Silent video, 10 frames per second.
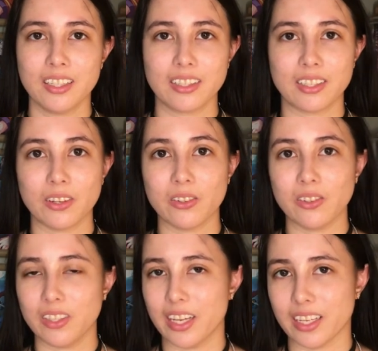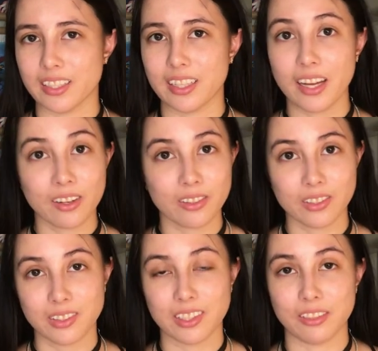So yes, that
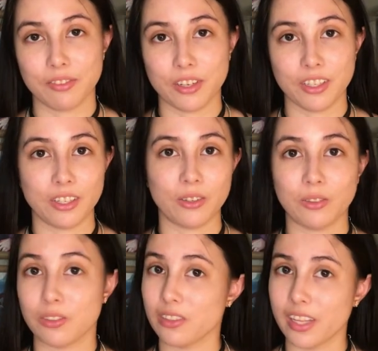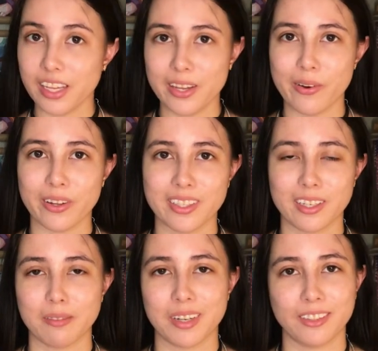concludes this video. Thank you all
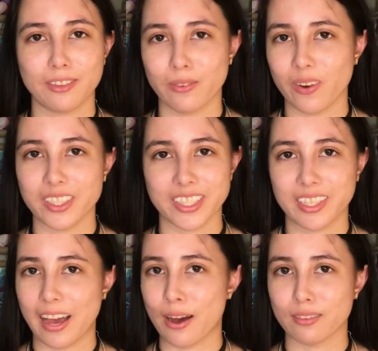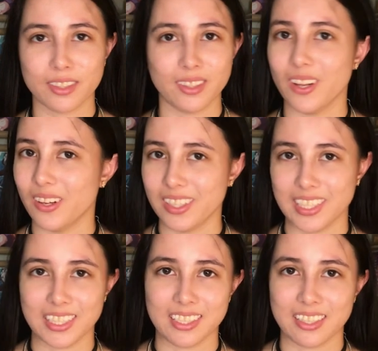so much for watching, however long
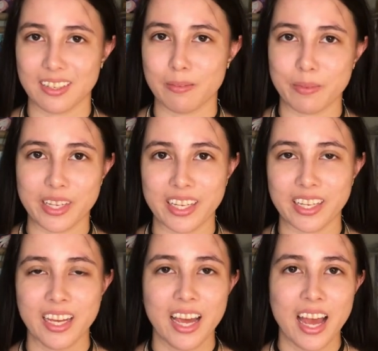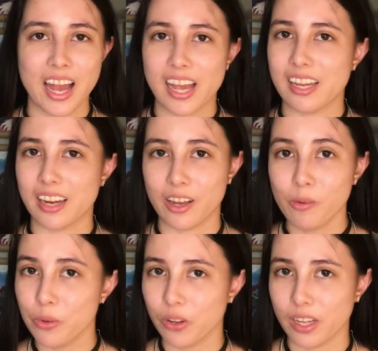this is going to be, and I
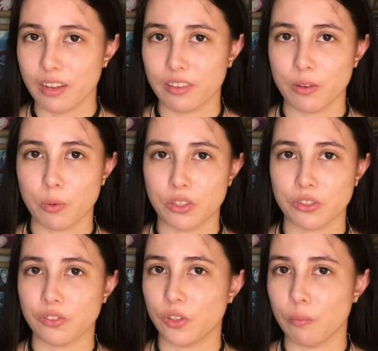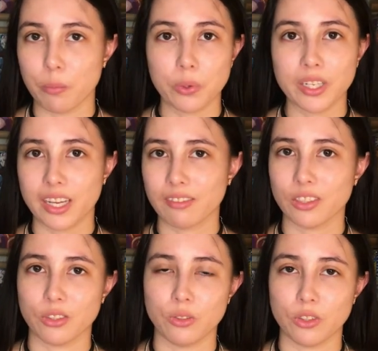hope you all have a wonderful morning,
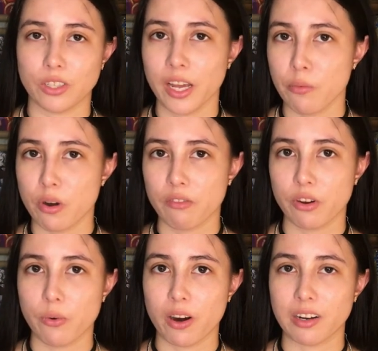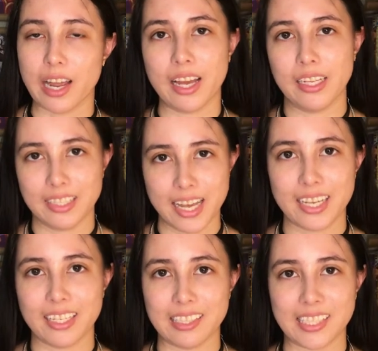afternoon, or night wherever you are, and
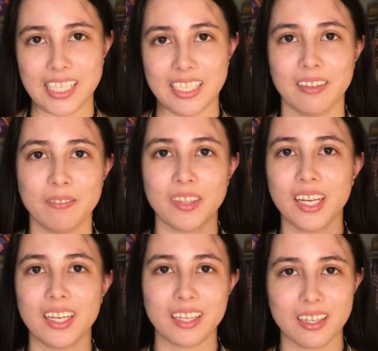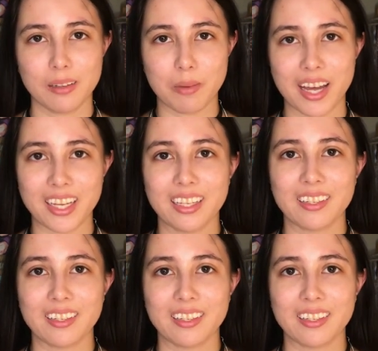take it easy. Goodbye!